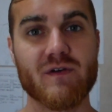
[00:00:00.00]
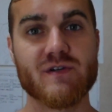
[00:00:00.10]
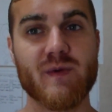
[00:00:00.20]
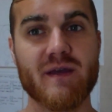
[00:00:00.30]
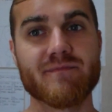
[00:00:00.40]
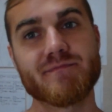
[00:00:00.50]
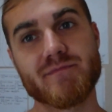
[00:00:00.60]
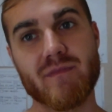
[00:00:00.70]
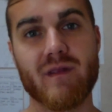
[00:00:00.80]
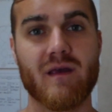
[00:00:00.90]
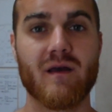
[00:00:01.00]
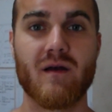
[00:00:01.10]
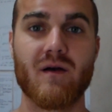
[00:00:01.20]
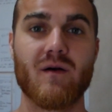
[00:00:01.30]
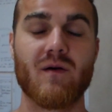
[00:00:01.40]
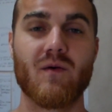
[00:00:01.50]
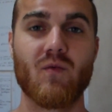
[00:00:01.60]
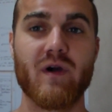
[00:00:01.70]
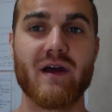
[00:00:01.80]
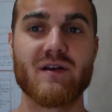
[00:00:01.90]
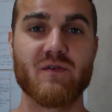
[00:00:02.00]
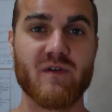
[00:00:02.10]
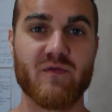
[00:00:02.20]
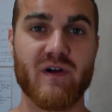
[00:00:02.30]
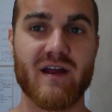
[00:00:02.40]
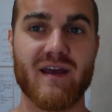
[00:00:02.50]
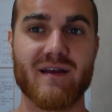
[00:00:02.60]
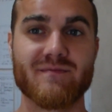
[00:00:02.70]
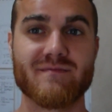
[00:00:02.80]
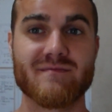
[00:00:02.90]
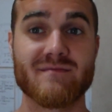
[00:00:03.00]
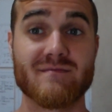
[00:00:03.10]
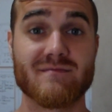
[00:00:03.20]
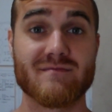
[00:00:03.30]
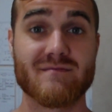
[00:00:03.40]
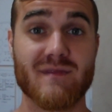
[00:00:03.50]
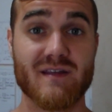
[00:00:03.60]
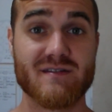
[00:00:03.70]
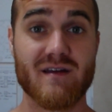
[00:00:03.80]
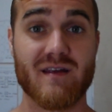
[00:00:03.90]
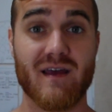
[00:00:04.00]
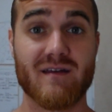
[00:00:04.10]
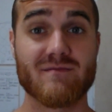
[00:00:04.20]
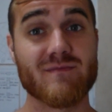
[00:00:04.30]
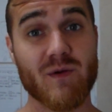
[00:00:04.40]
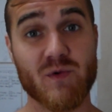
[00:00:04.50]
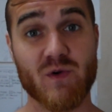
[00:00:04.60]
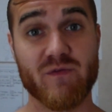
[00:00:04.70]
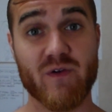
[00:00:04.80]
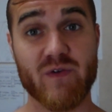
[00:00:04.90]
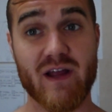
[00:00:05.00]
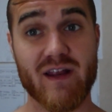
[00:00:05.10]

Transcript: Future me, we gotta do Flow Friday. It's Sunday, and we're doing Flow